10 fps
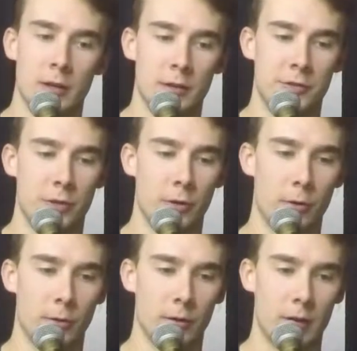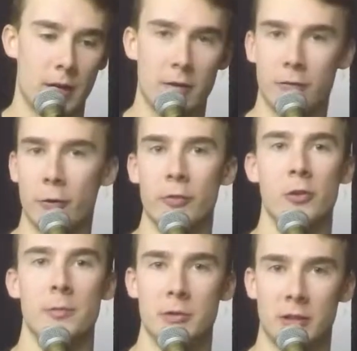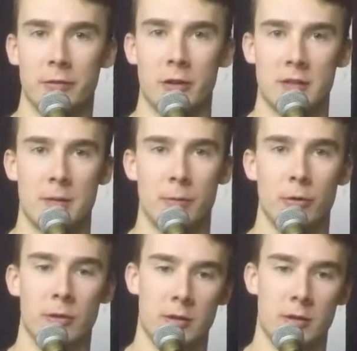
So in 4/4 music, for example,